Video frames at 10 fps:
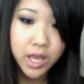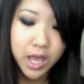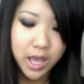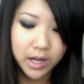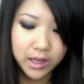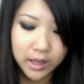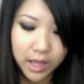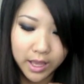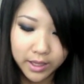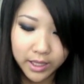and I
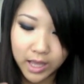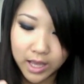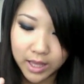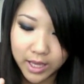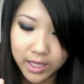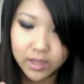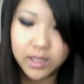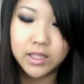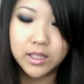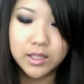like it
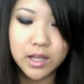because it's